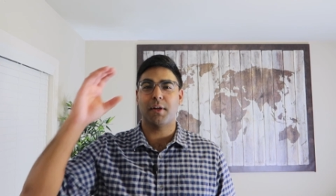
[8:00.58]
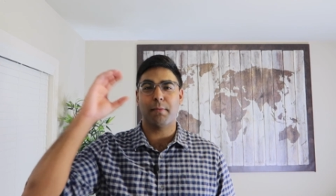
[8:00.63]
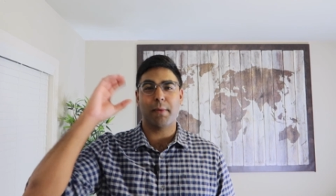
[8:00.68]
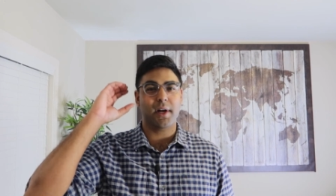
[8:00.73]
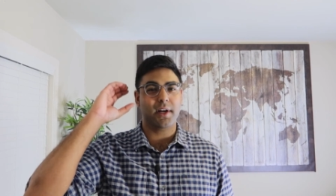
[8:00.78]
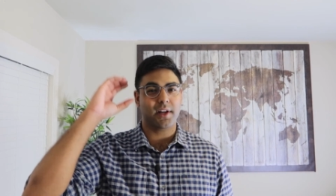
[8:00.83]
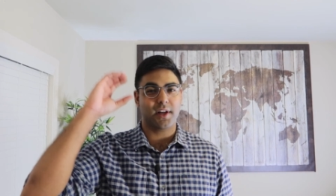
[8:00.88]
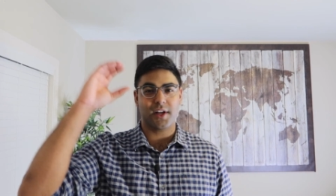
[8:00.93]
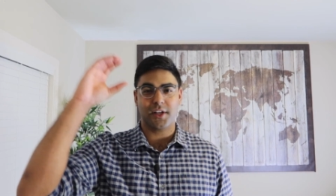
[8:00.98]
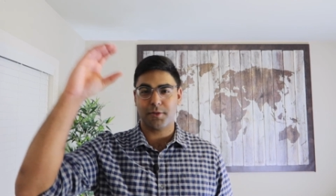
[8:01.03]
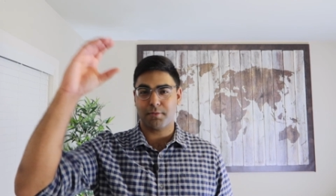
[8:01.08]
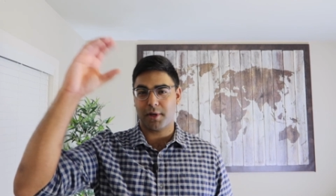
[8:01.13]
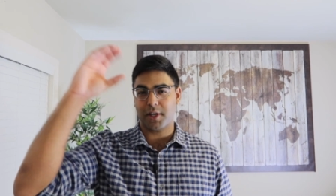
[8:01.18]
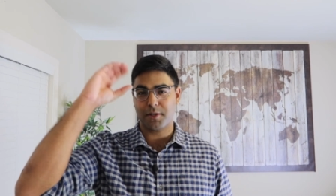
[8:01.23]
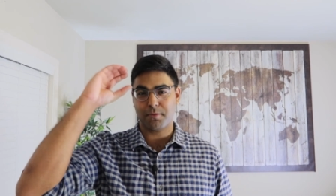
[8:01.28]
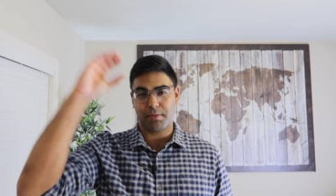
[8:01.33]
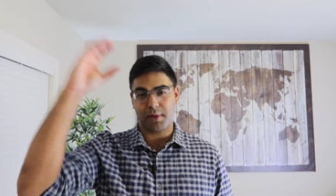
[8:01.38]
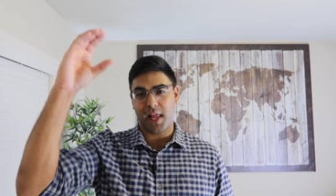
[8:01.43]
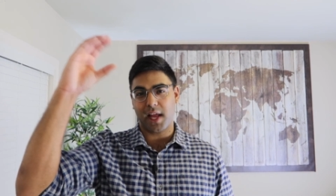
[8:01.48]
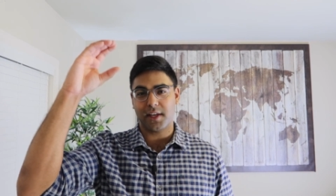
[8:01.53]
the American
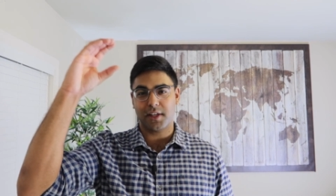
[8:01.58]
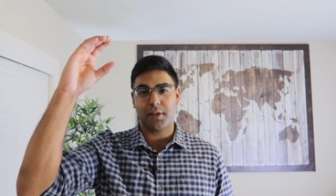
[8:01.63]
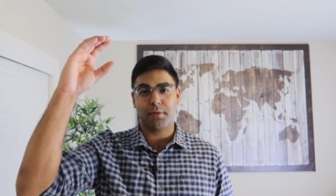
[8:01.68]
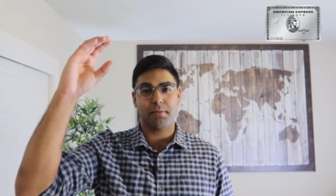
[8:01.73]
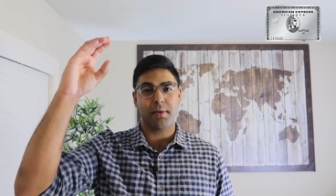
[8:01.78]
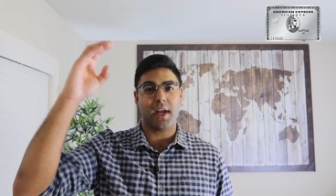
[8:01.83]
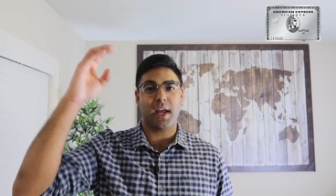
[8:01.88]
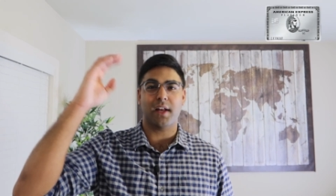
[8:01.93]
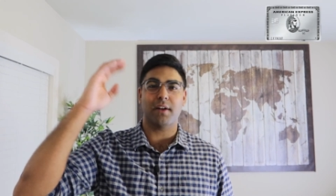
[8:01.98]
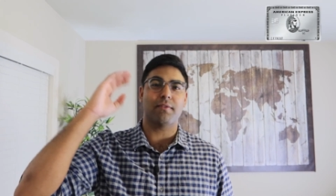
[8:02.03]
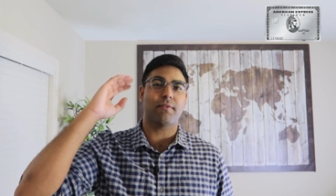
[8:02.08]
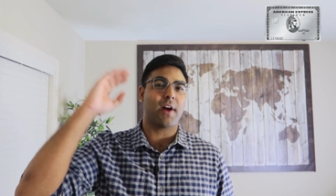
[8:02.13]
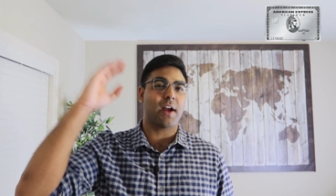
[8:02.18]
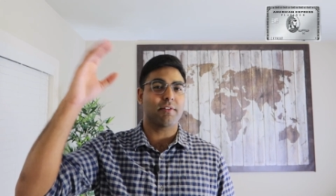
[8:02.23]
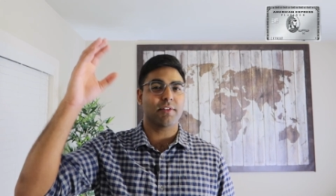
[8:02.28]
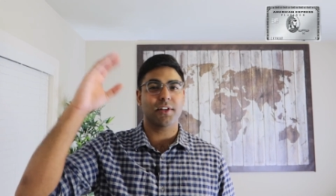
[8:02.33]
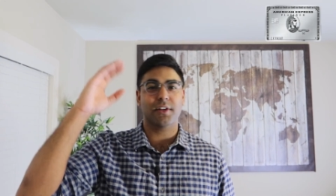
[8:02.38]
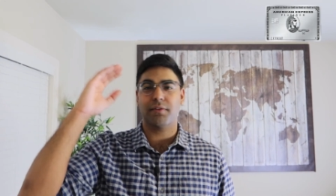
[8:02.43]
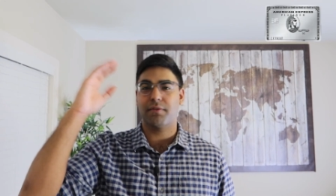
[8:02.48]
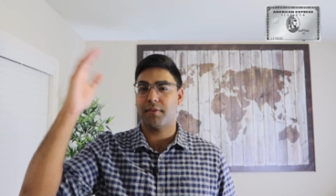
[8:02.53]
Express Platinum at a
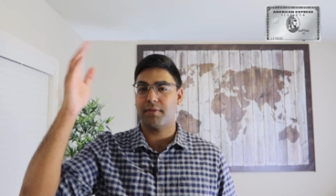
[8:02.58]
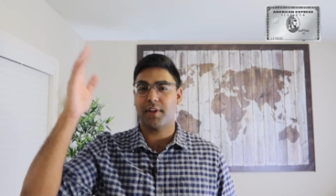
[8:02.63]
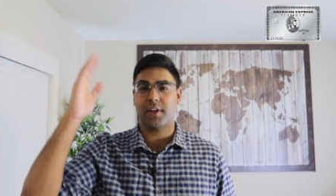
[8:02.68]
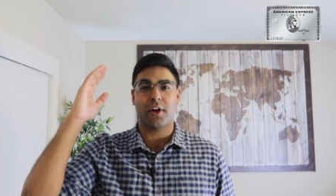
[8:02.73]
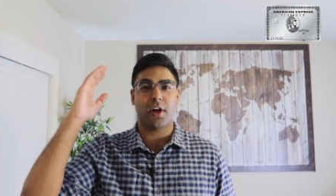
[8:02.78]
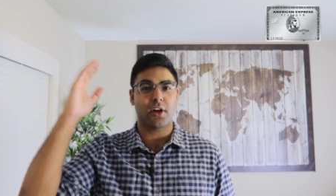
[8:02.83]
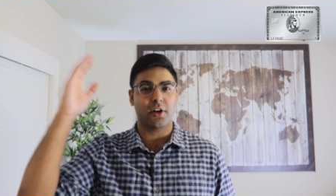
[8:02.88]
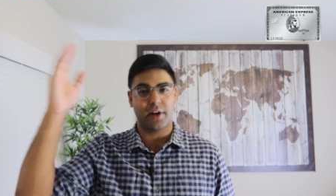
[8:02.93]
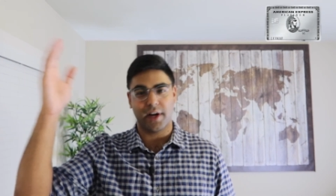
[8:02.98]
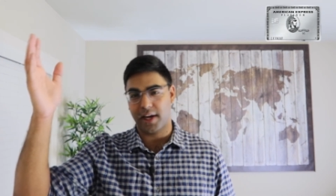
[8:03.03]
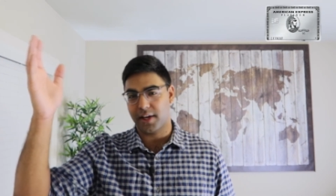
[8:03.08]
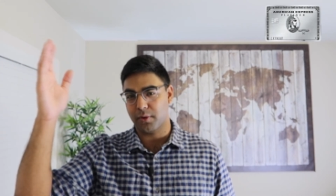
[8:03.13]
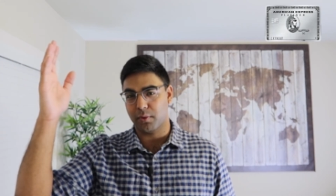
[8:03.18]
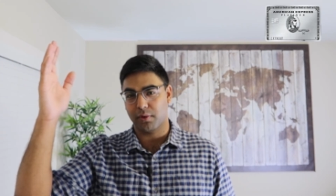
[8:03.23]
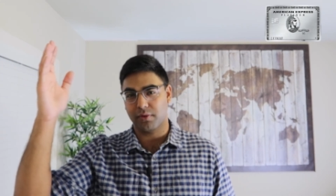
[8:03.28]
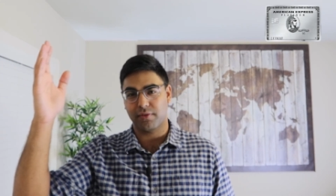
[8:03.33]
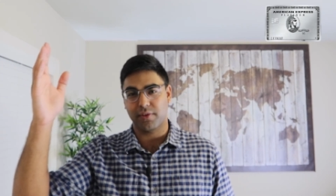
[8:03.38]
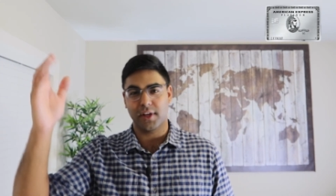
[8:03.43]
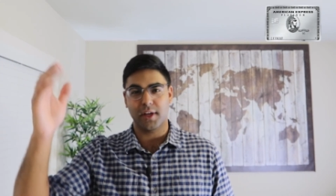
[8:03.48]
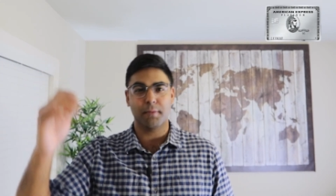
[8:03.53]
$550
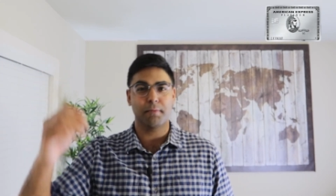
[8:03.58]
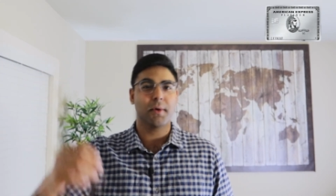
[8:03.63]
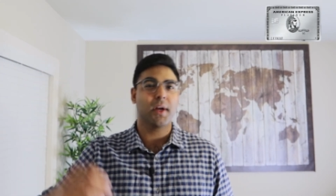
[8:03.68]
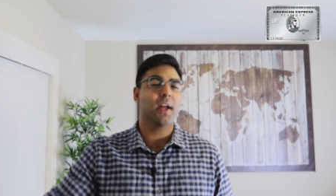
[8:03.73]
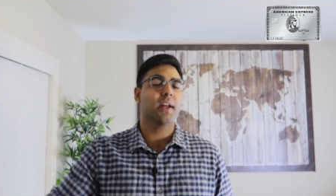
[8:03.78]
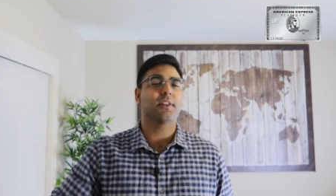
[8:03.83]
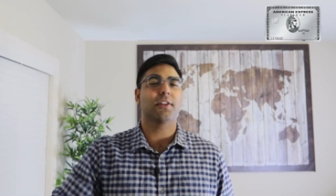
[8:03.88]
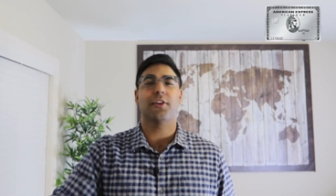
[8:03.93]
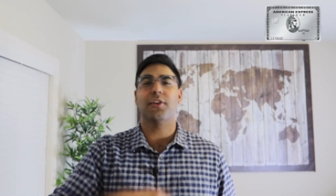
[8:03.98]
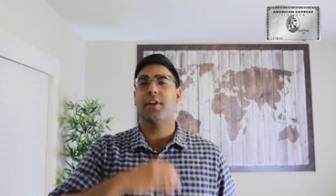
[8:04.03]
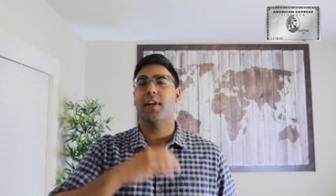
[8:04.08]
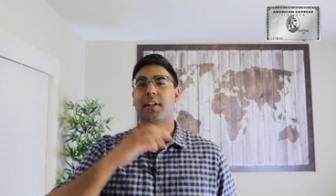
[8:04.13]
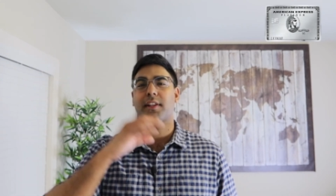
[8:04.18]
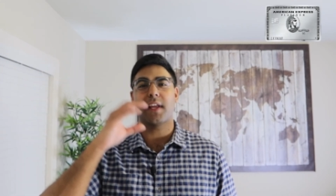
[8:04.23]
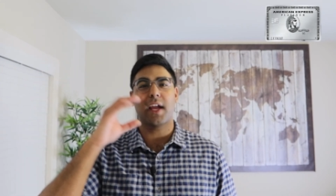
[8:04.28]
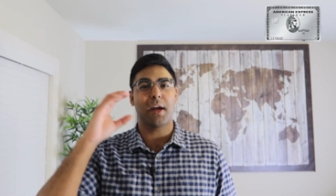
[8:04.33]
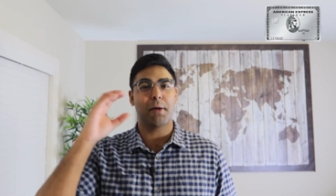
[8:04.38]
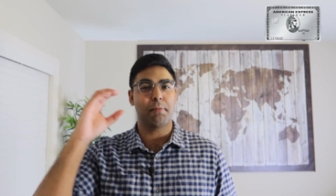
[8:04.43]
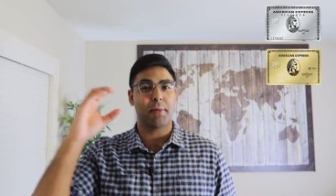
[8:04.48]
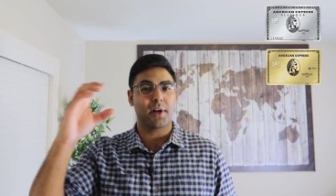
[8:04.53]
annual fee, then you got
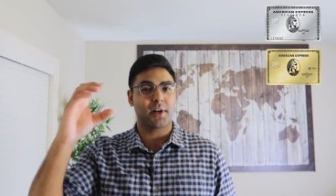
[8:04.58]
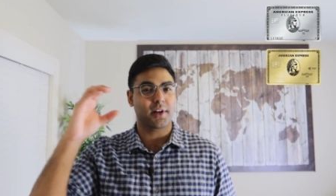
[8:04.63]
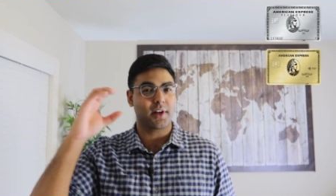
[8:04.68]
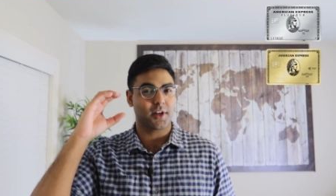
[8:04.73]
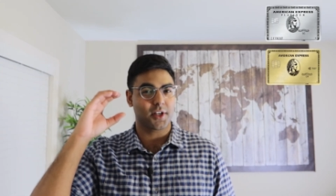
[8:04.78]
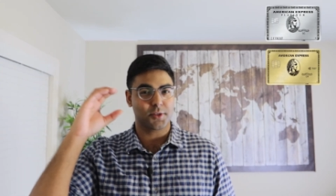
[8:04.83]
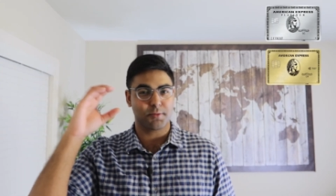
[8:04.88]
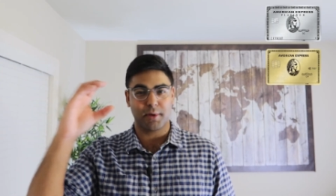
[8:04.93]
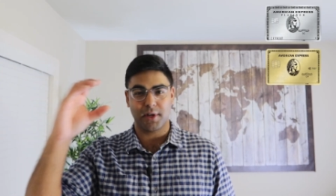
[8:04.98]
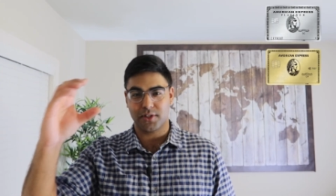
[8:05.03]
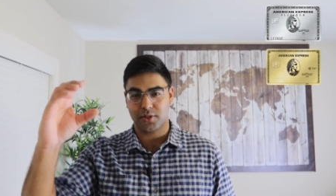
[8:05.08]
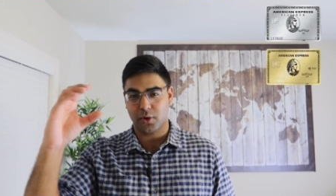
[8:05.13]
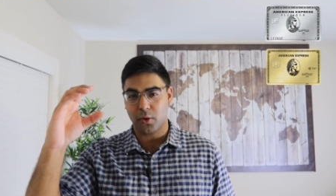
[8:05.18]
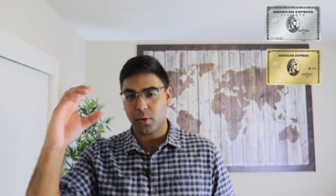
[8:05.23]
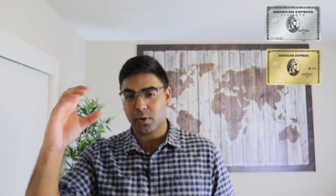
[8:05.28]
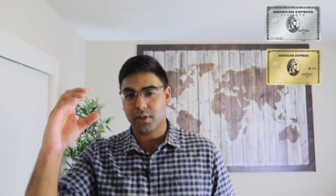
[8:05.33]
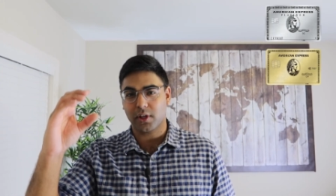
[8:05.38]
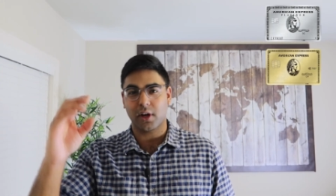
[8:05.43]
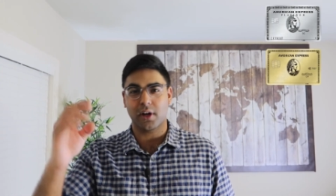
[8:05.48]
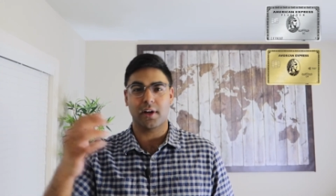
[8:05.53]
the American Express
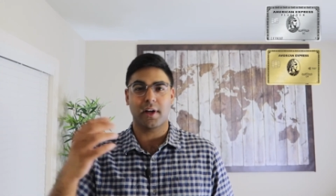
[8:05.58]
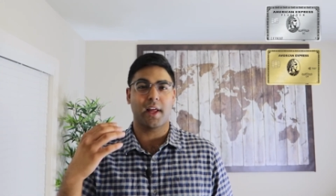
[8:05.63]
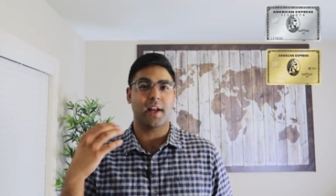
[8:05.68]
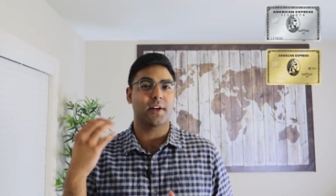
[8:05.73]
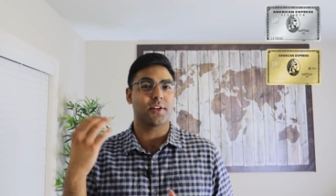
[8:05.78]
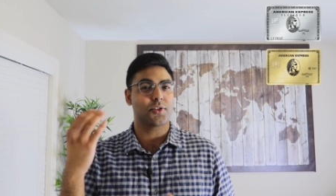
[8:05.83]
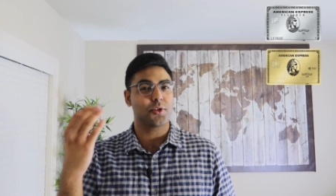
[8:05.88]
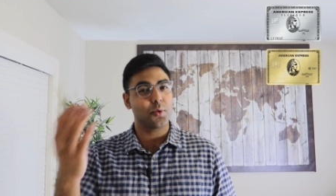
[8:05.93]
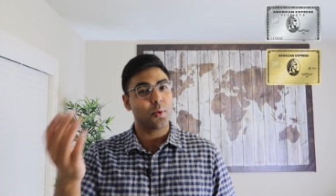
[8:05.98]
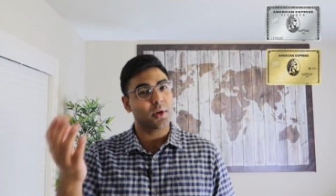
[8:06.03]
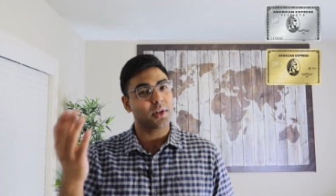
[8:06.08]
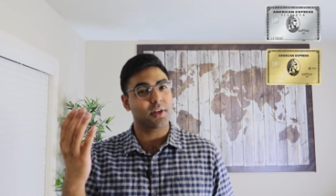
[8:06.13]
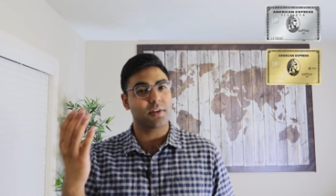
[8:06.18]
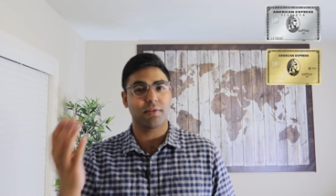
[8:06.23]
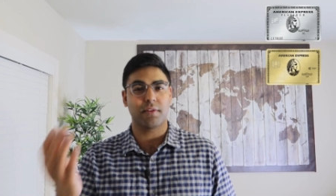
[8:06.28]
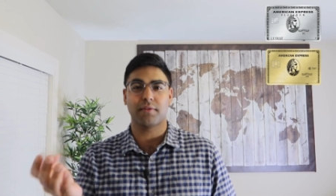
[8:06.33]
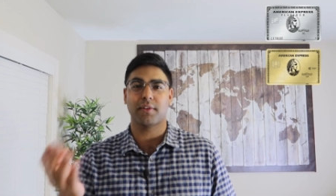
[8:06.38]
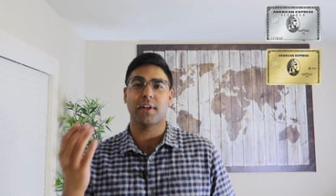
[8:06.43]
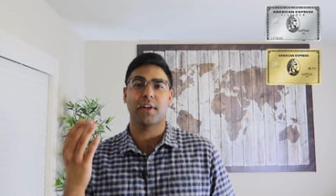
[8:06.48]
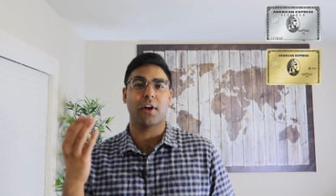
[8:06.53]
Gold Card at a
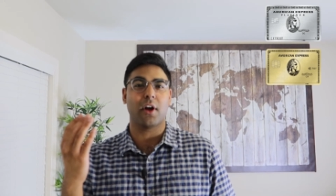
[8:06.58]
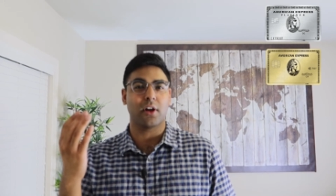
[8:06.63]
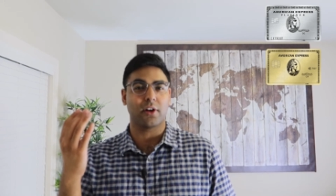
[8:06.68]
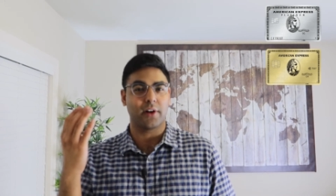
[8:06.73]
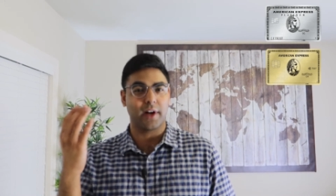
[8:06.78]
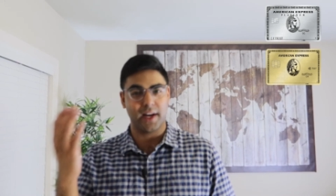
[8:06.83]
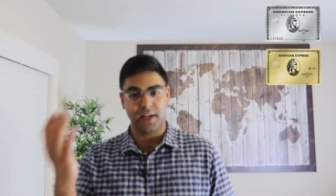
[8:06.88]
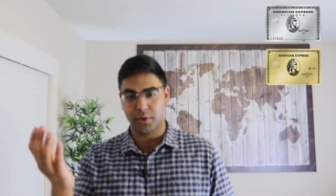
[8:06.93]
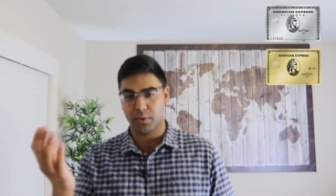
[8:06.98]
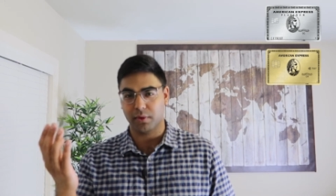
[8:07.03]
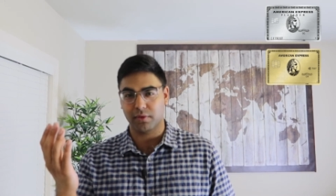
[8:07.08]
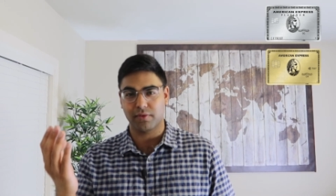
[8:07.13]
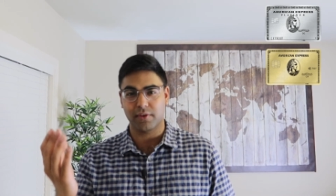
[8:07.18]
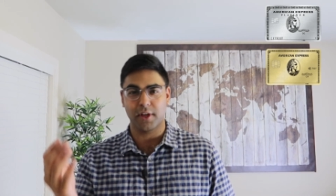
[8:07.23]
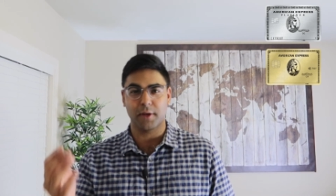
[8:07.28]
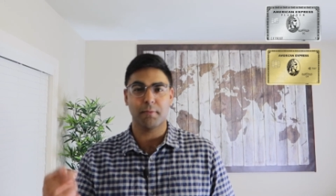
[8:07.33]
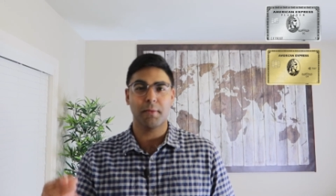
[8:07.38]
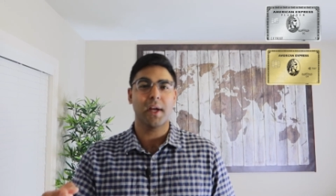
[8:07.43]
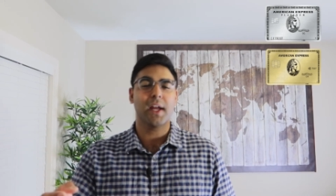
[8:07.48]
$250 annual fee,